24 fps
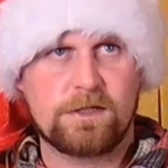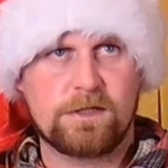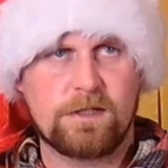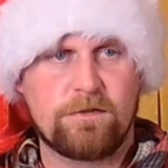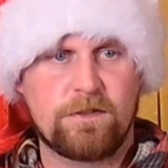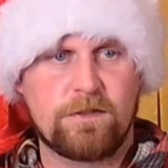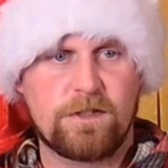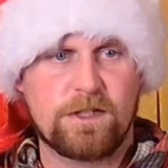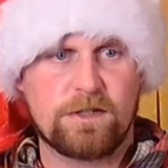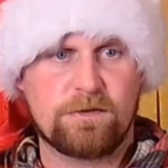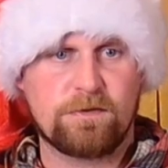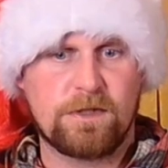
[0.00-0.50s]
So if
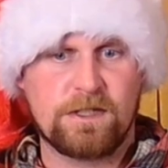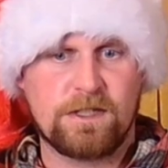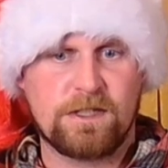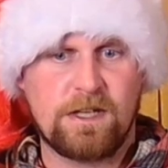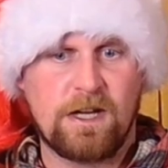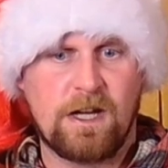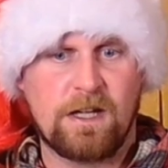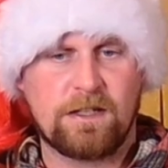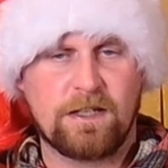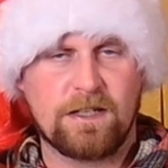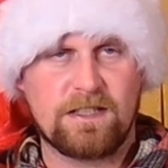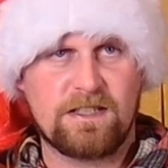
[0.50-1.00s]
you just want to
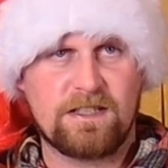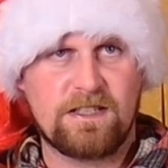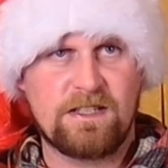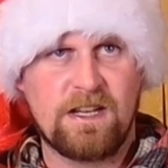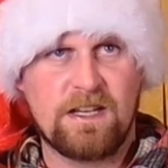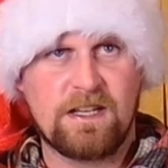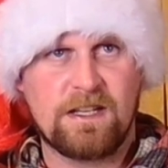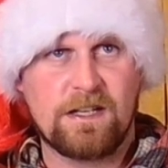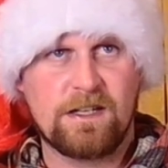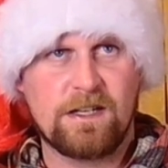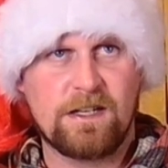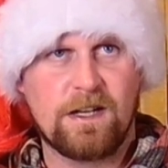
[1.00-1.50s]
kind of like
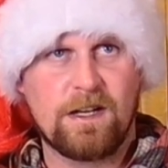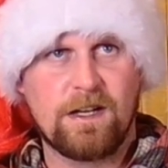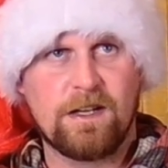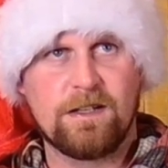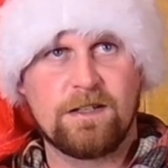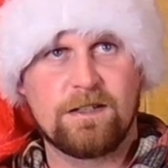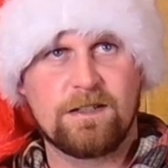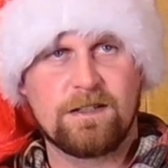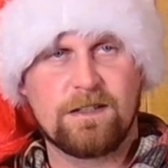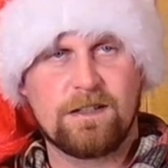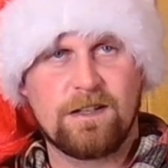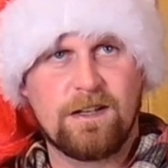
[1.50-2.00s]
sneak in a
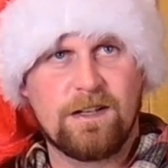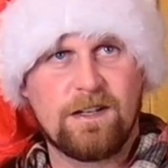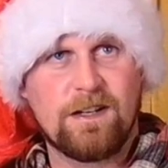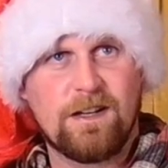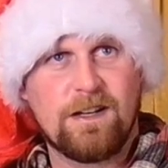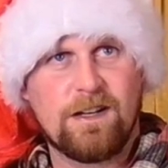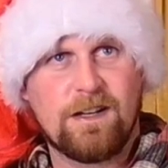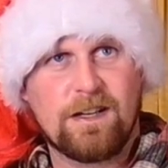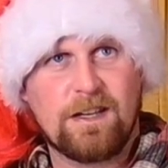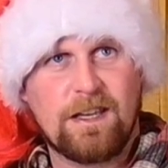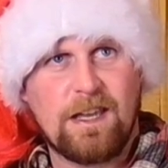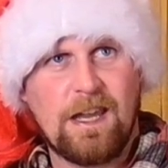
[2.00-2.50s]

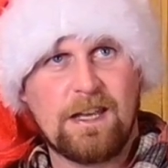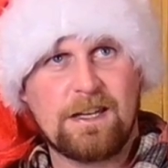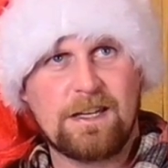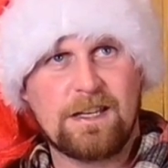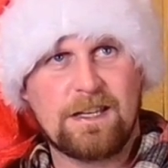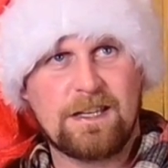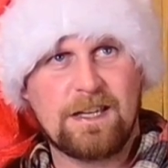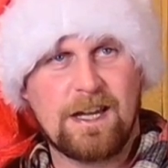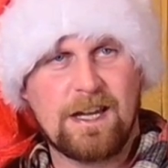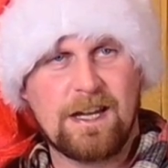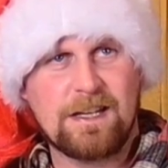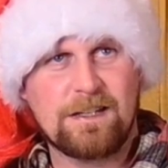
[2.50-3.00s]
candy
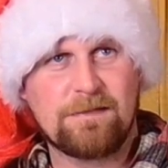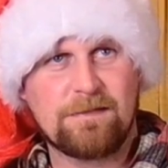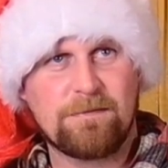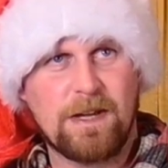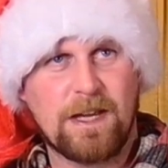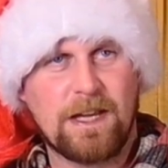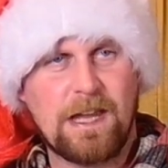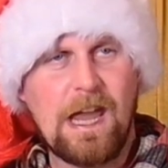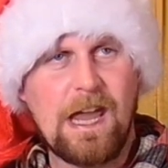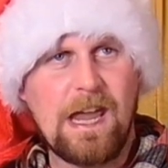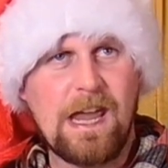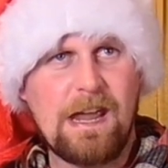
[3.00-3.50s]
cane and be
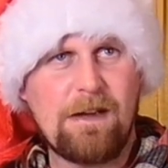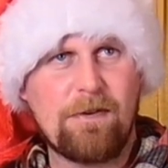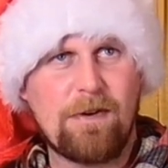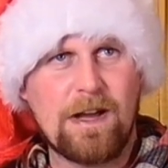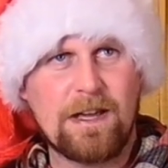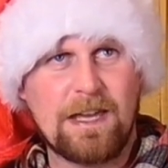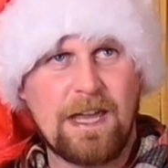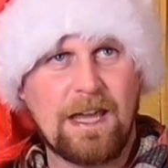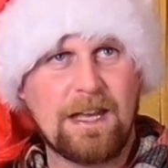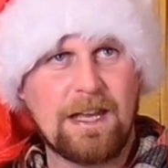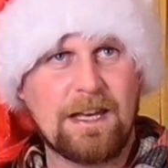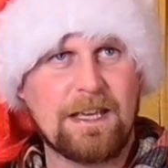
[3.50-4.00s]
like, hey, want a
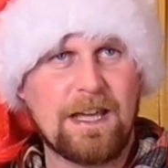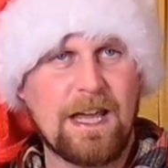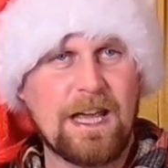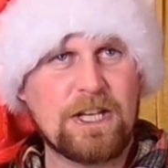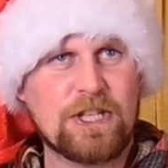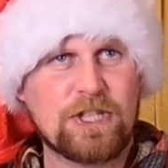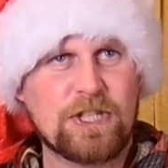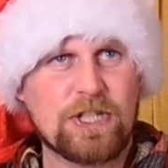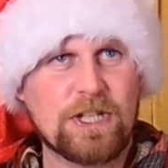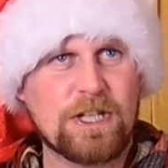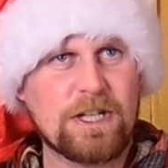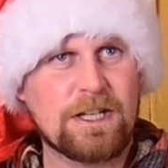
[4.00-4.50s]
candy cane?
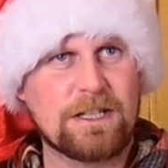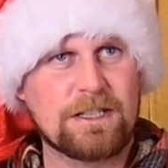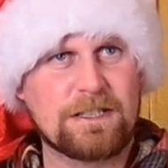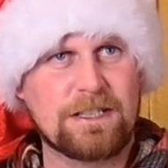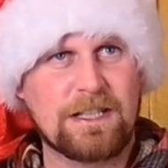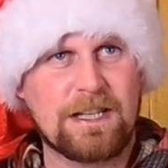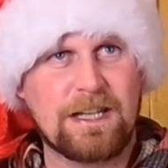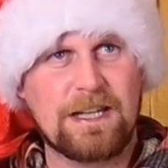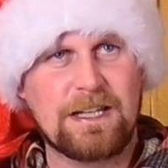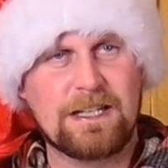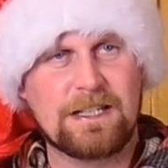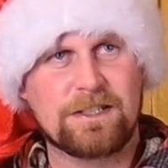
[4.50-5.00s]
Sure. And they
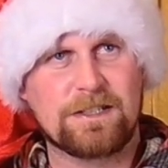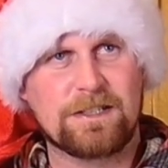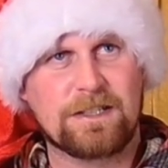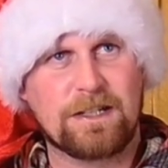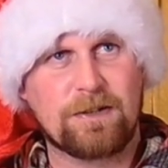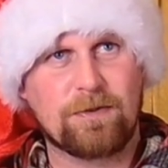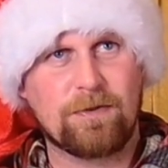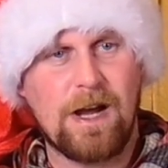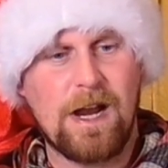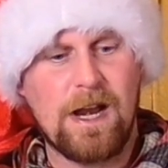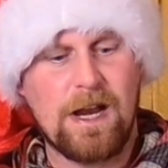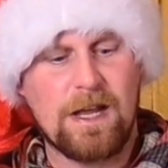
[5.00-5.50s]
eat it and they're
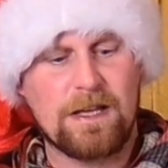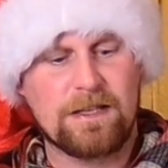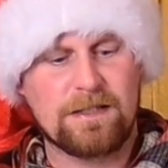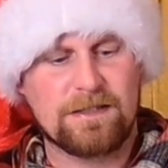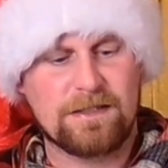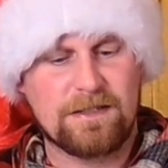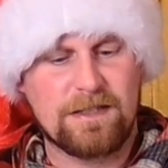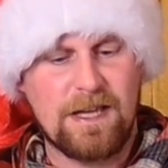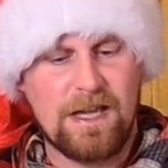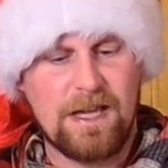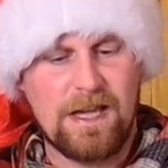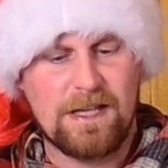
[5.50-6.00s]
like, what
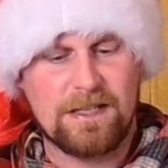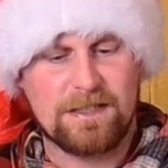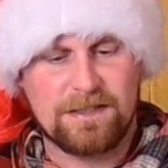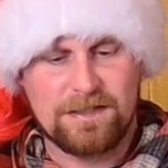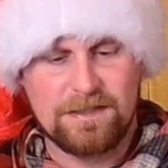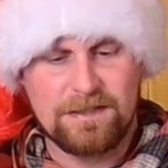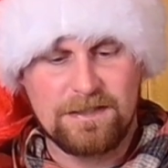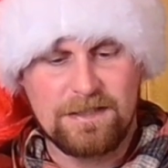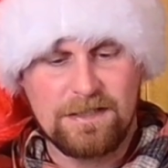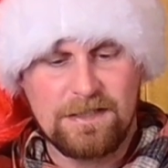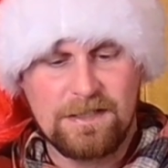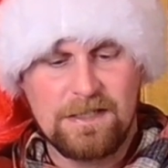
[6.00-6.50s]
is this?
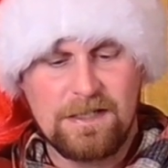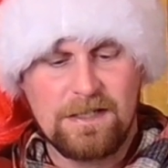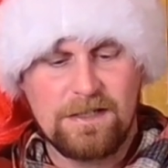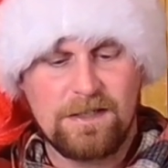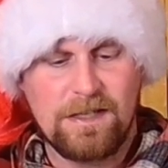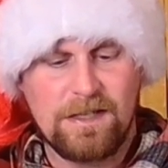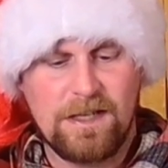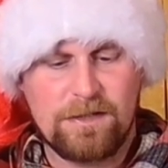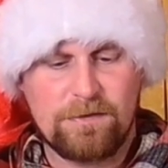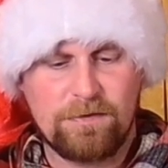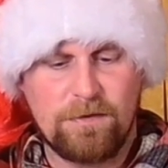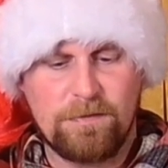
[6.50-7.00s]

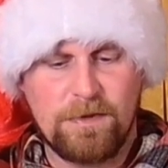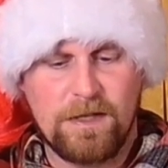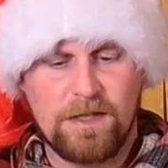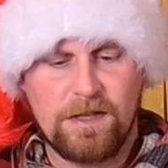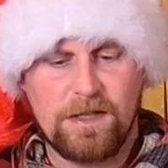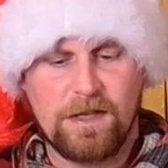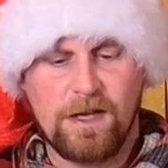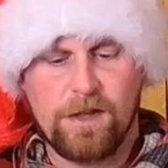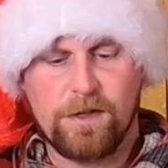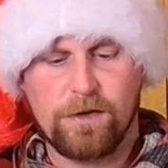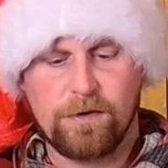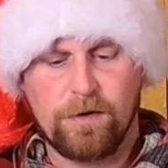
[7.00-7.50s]
This would be
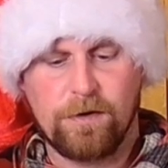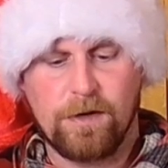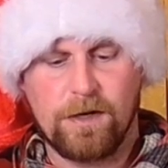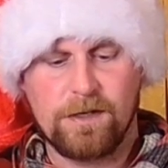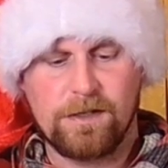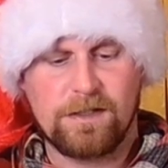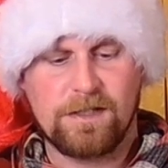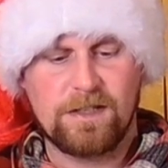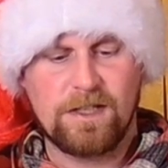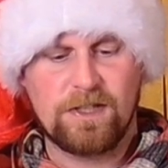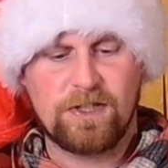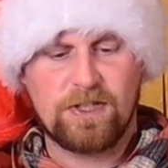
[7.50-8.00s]
the other one.
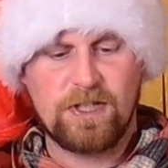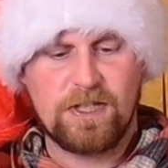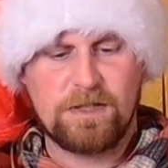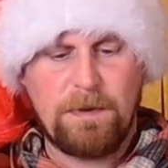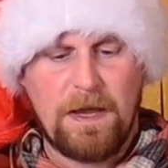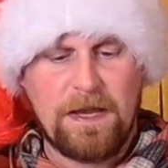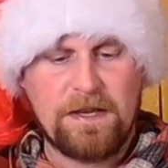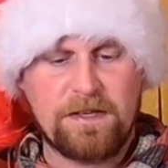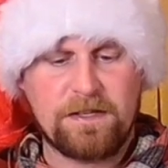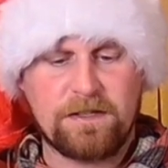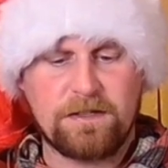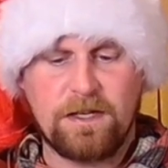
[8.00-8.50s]
Because it's just
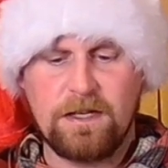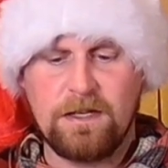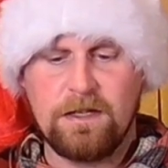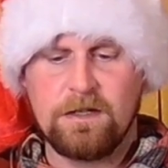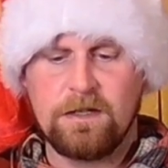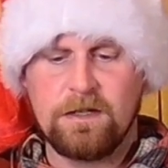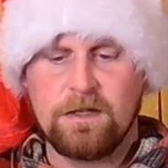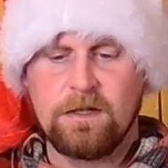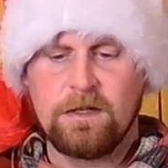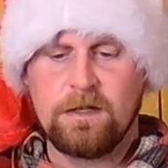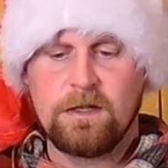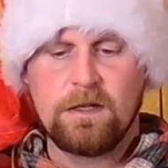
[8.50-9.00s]
basically
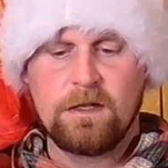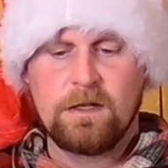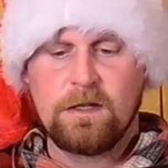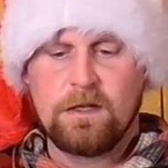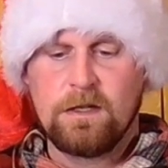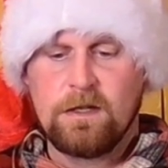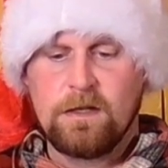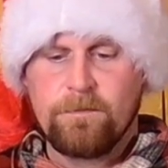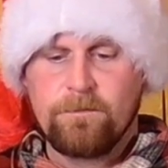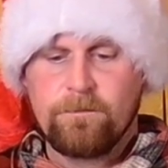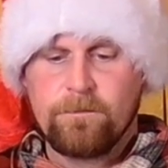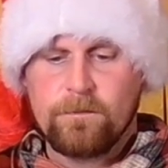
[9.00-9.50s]

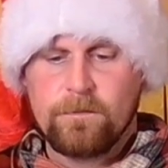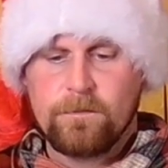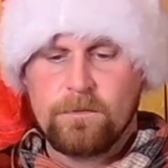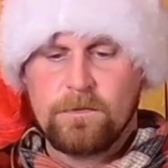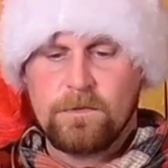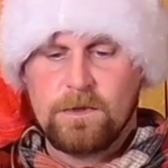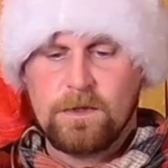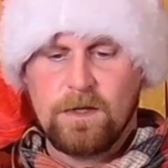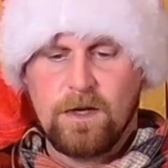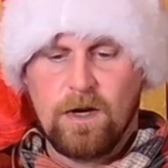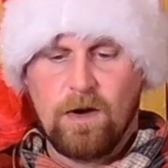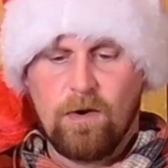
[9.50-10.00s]

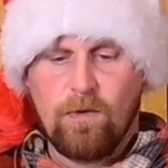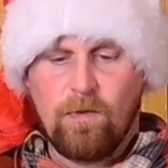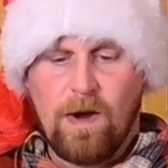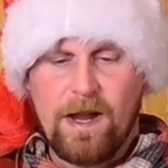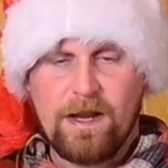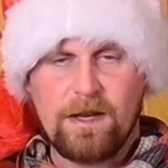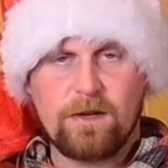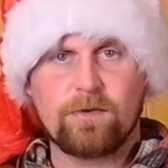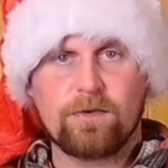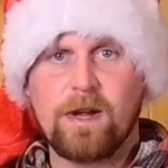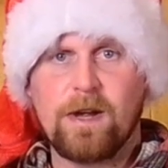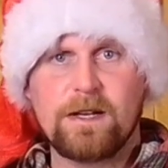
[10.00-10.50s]
a
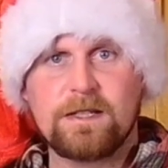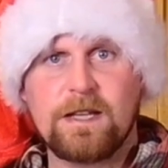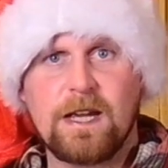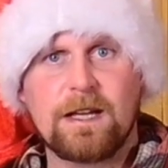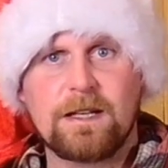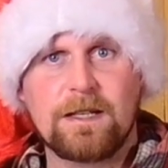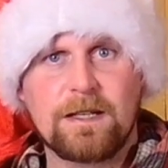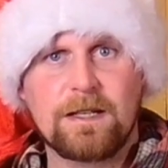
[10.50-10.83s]
white and red candy